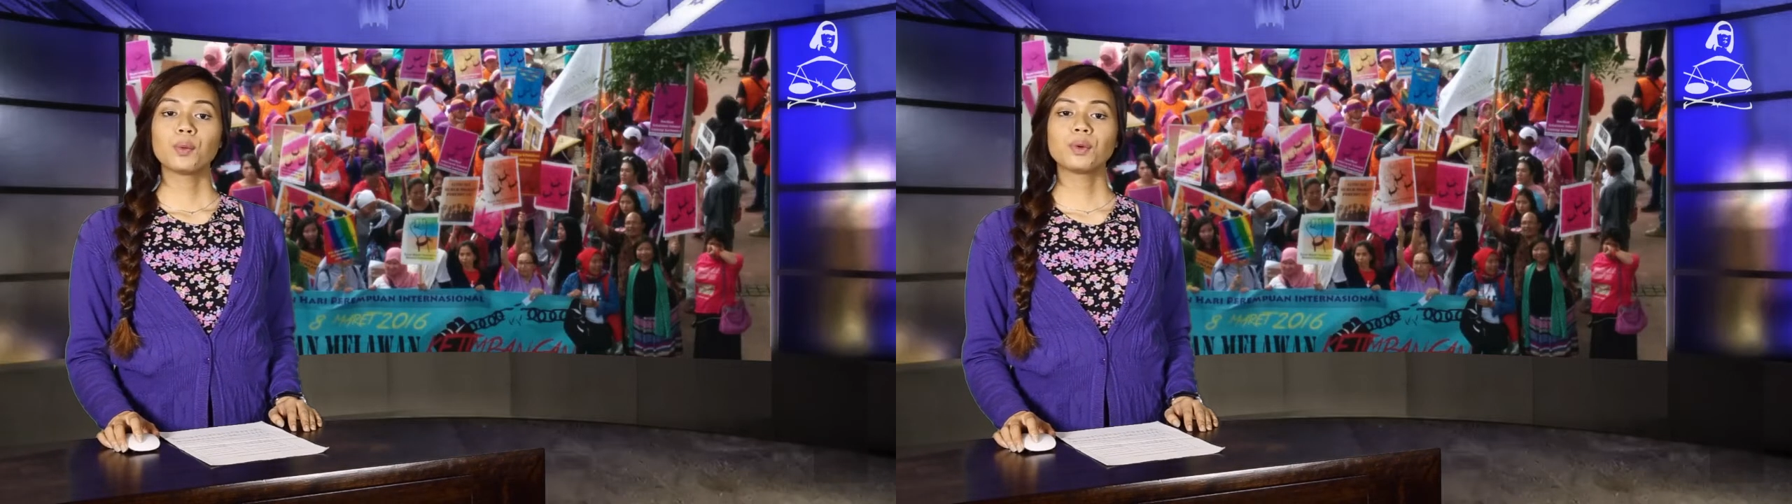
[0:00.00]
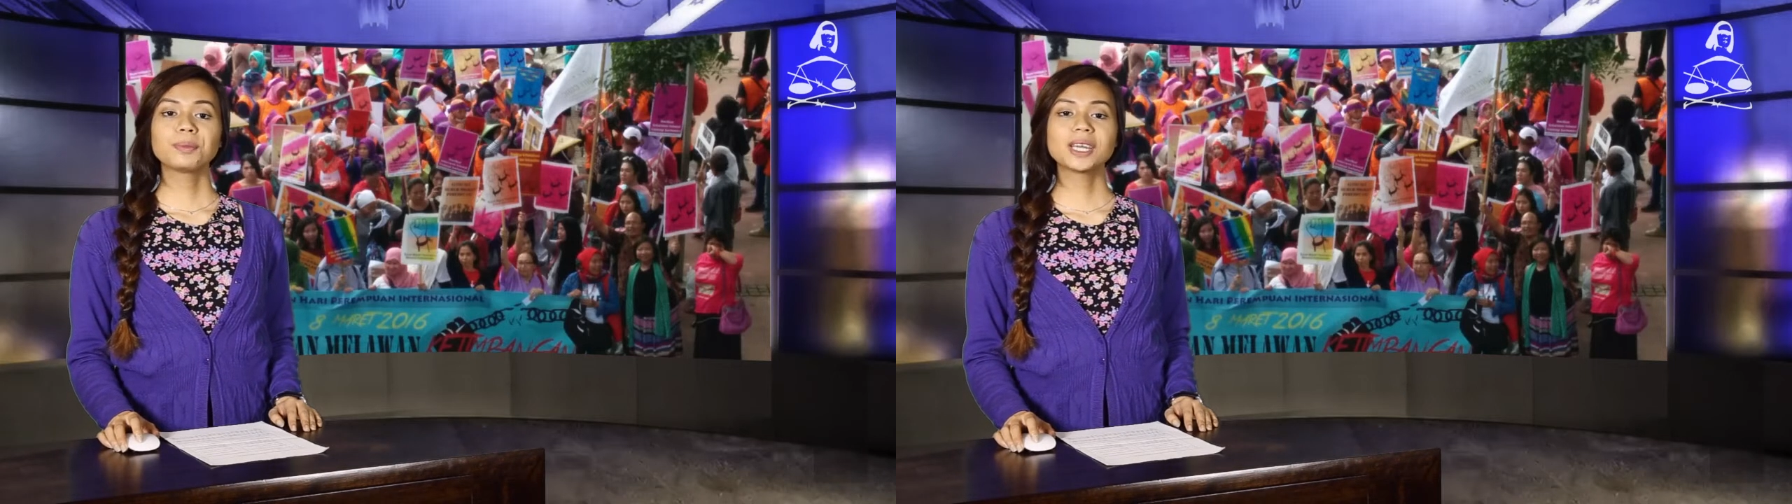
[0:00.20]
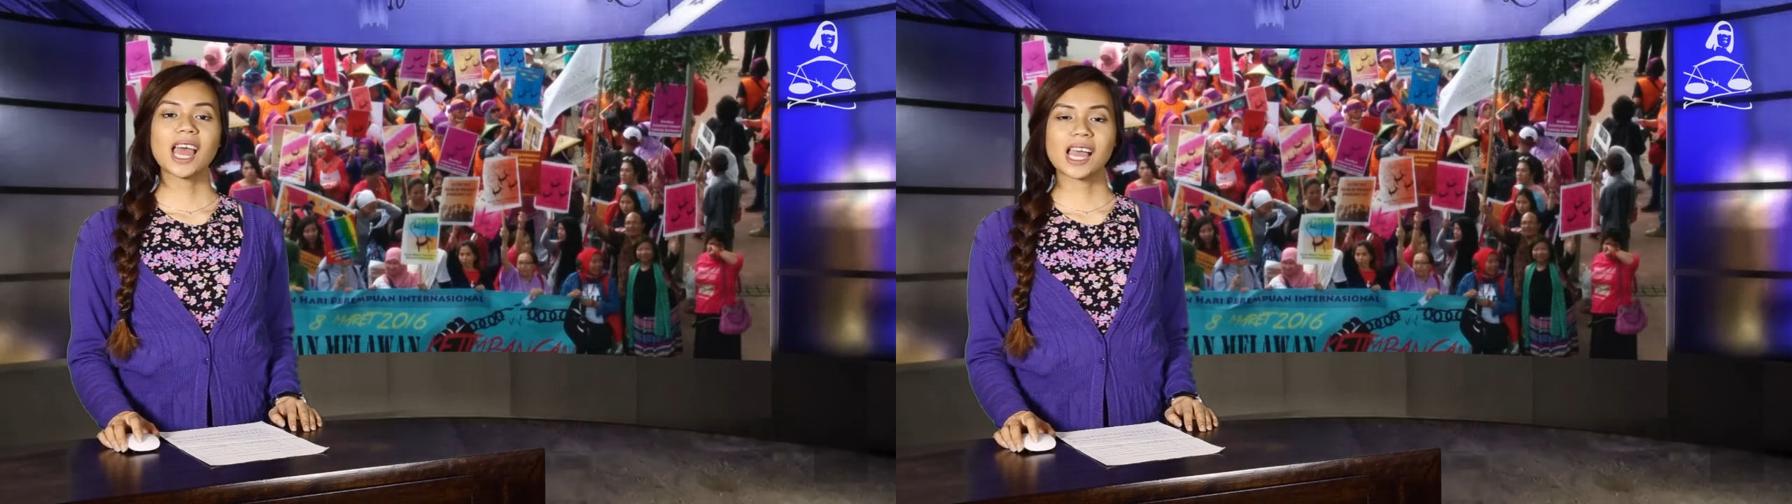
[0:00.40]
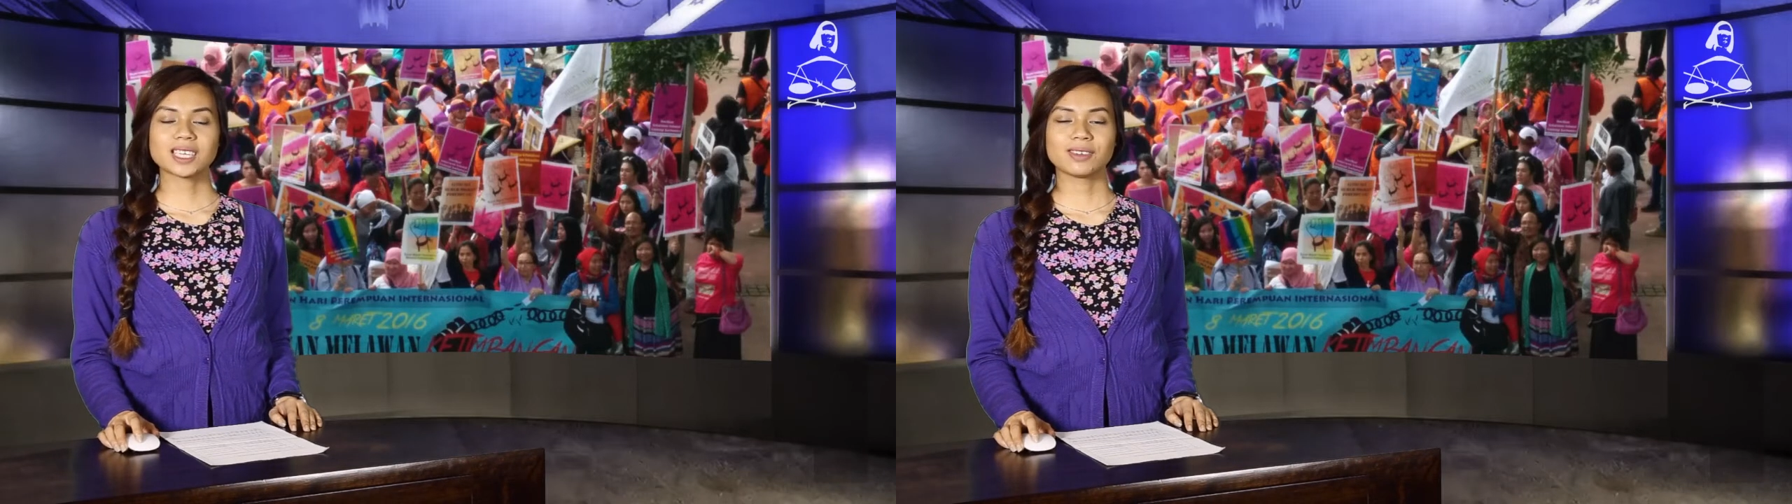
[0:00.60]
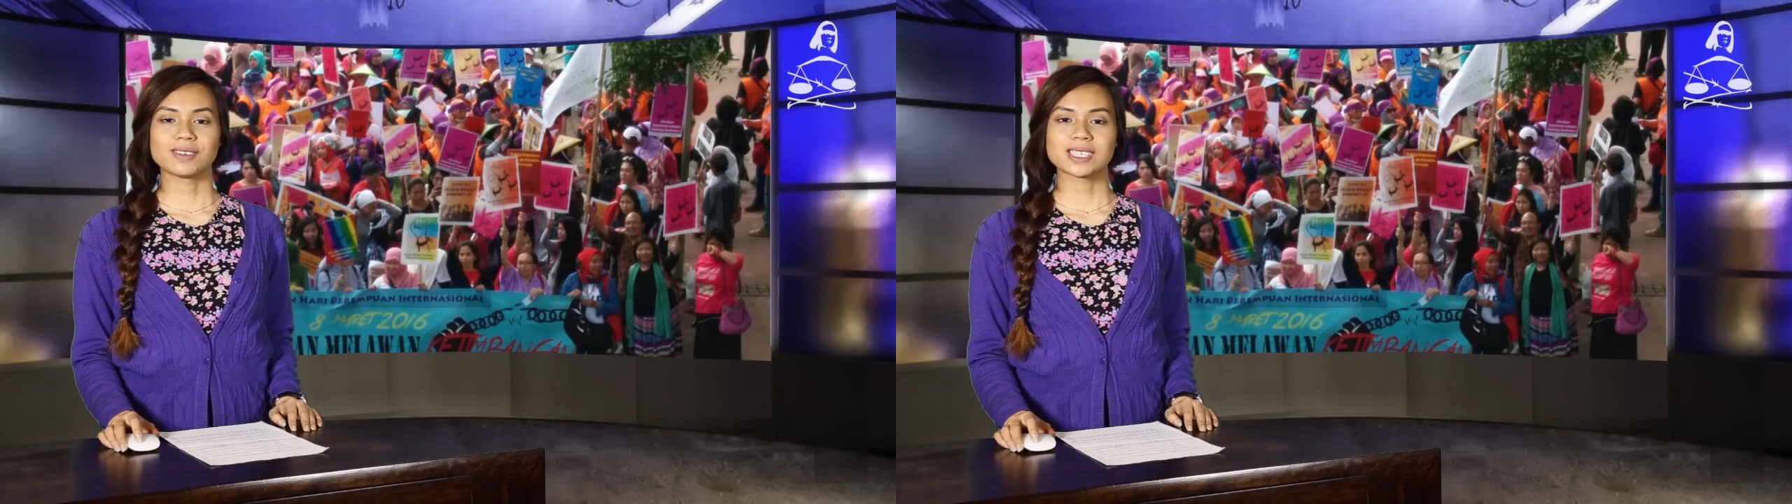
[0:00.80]
women
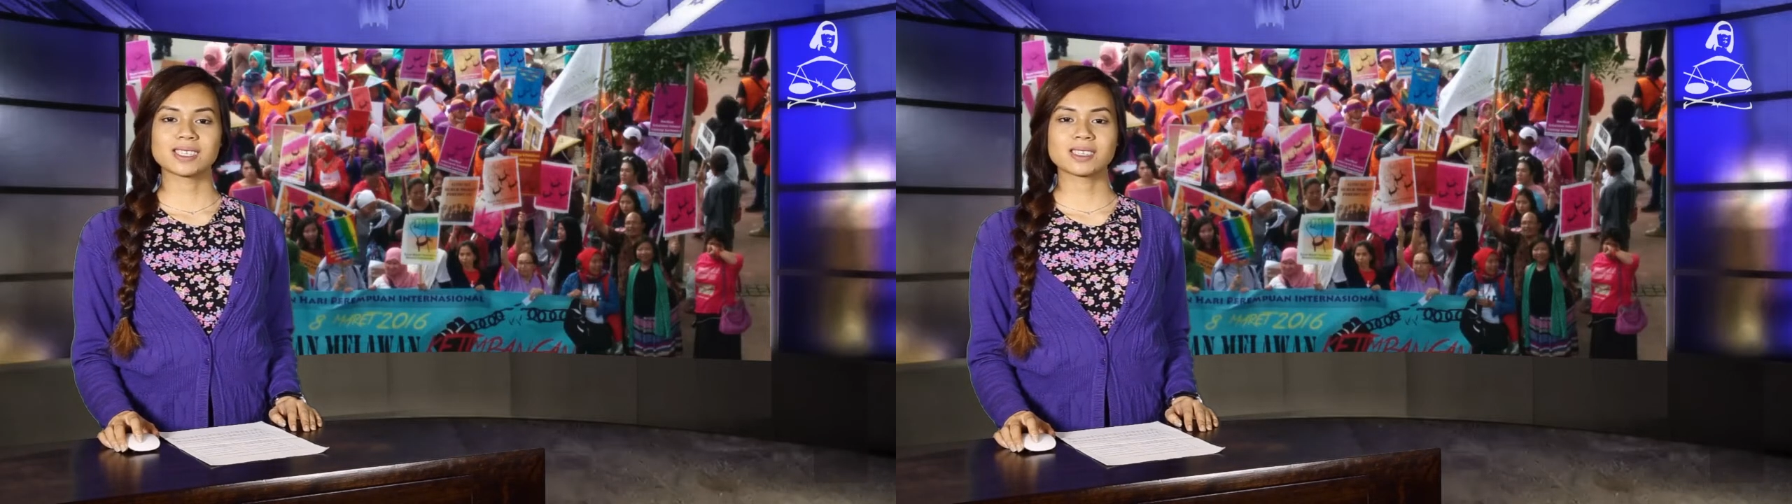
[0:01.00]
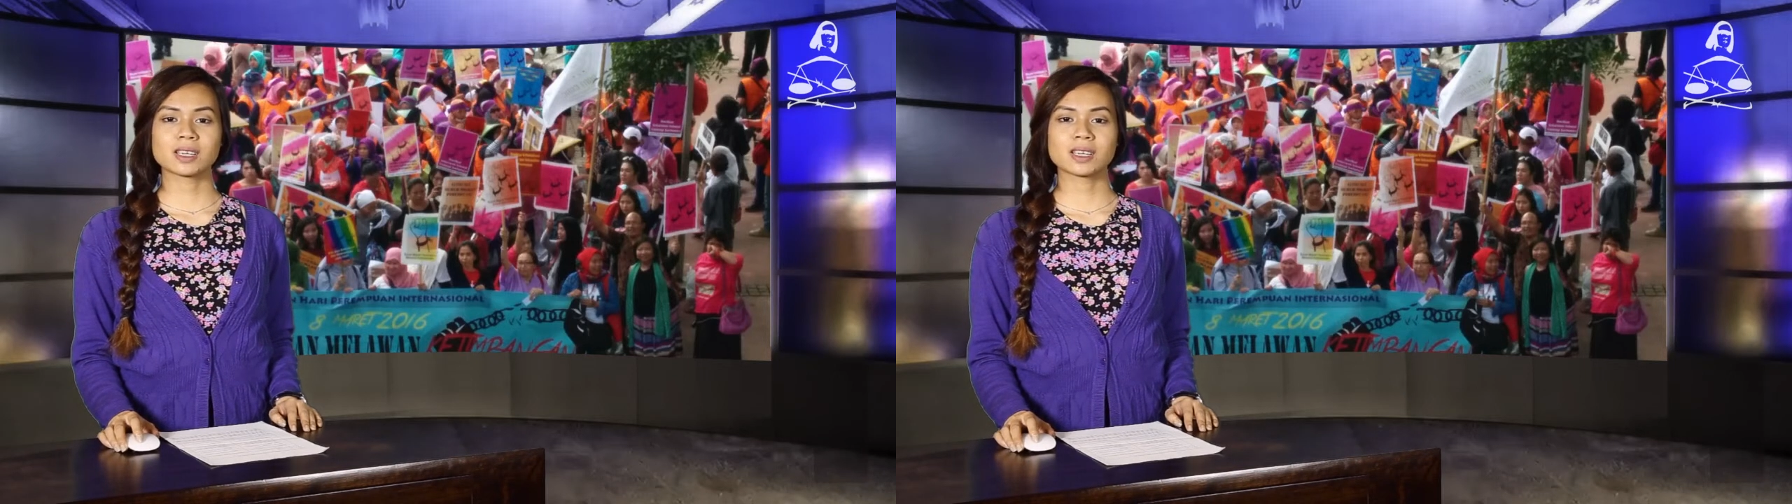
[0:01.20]
activists